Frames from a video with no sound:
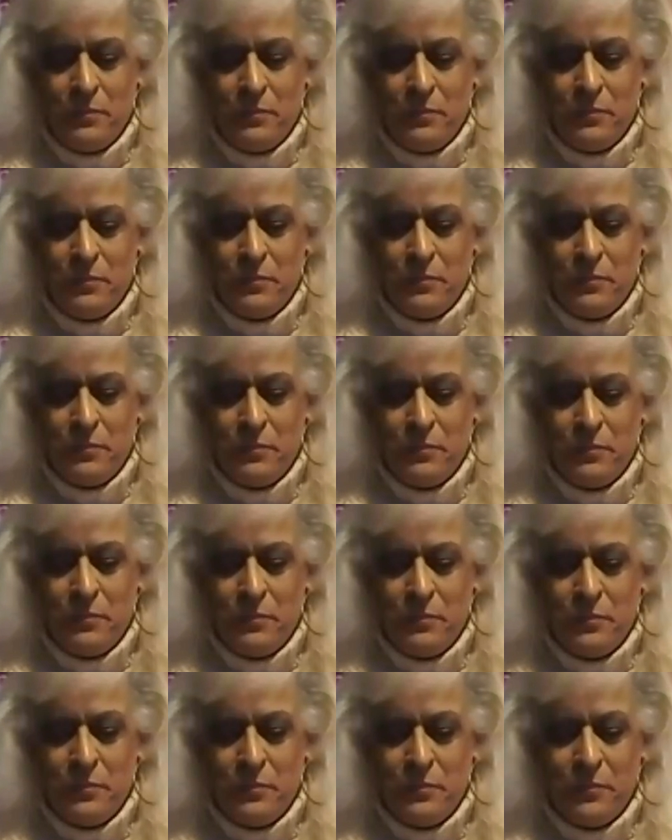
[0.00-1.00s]
and I'm
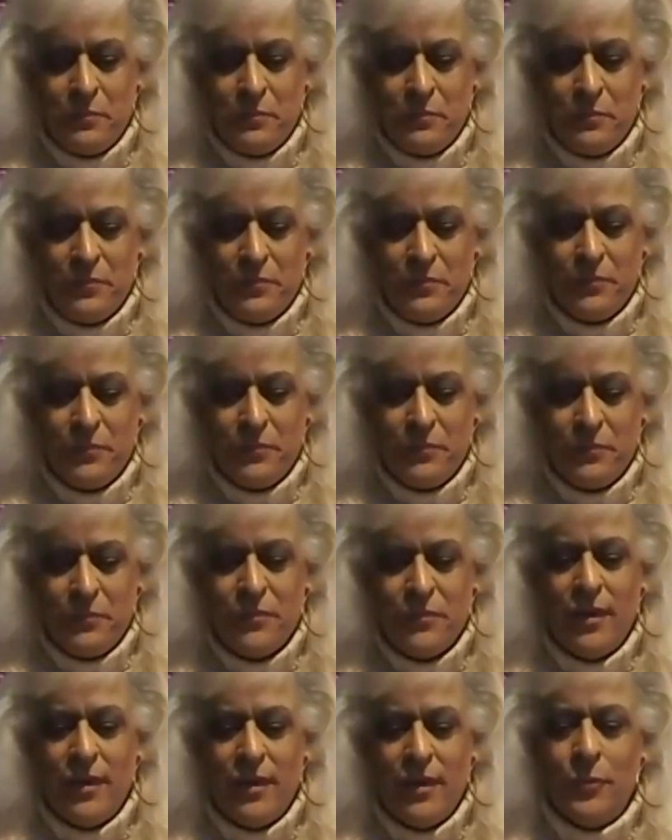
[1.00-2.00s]
proud of every one of them,
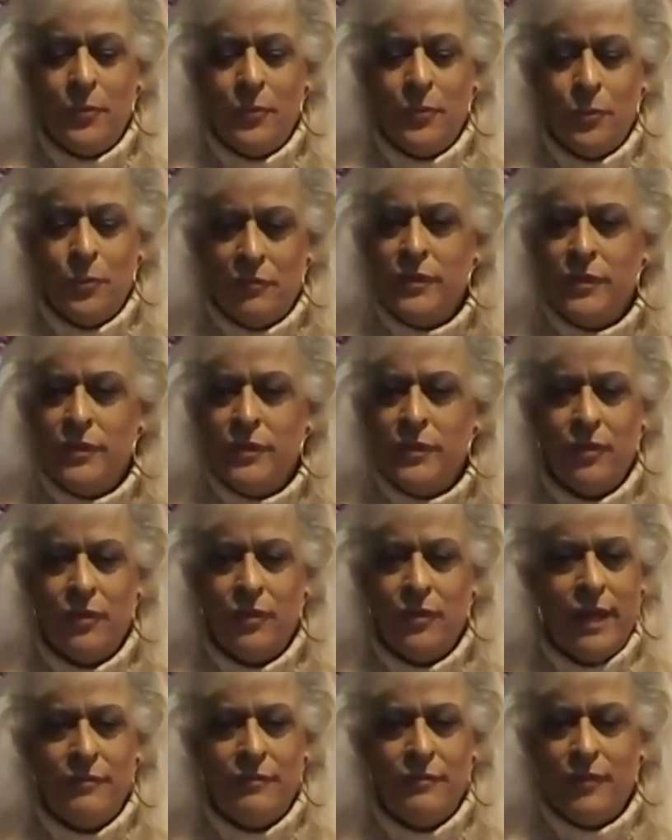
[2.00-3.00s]
dead or alive. I
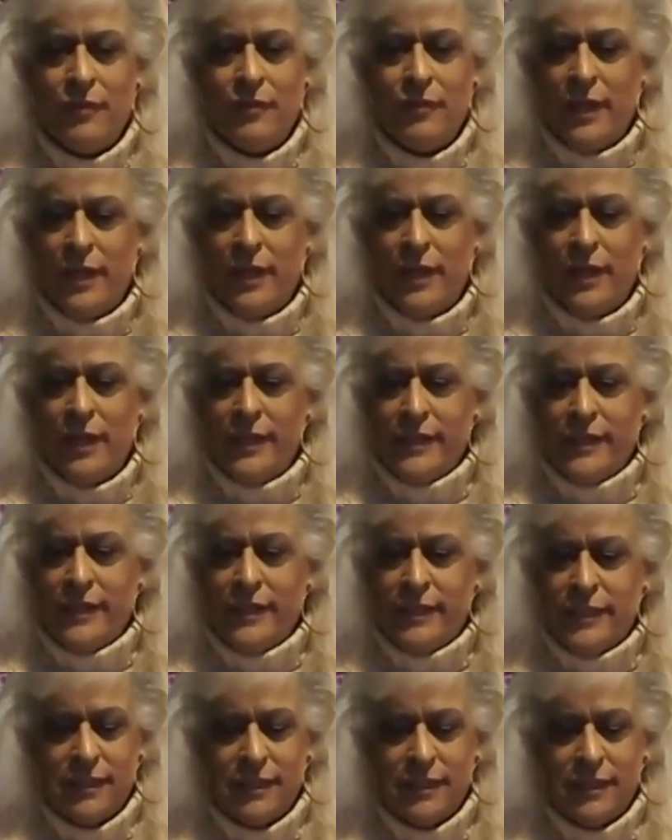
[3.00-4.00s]
just love them all.
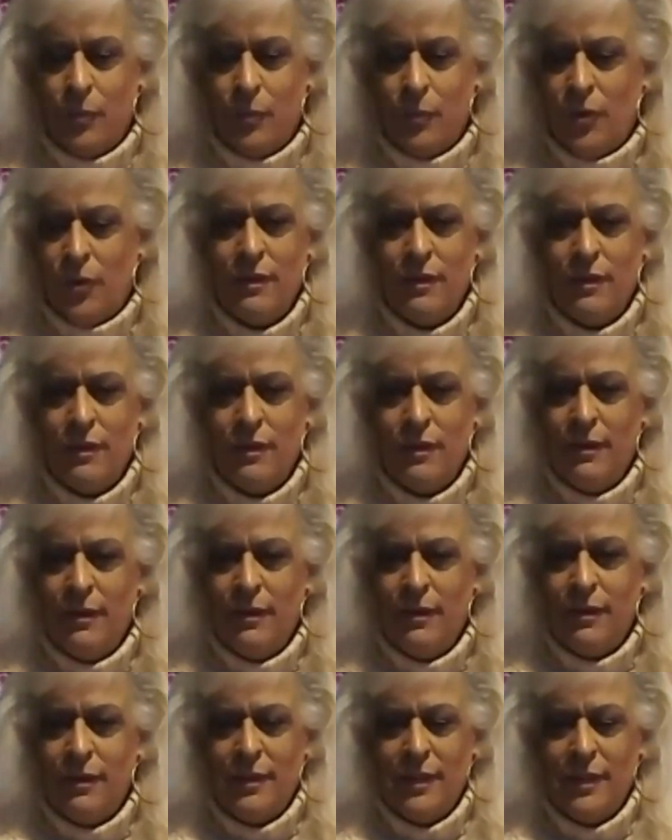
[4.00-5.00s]

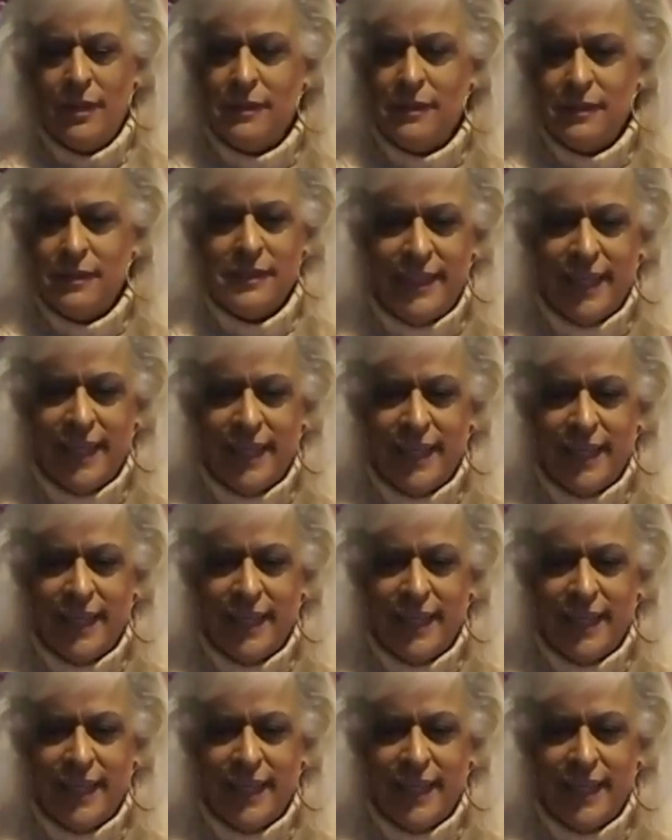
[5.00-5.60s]
Anything else?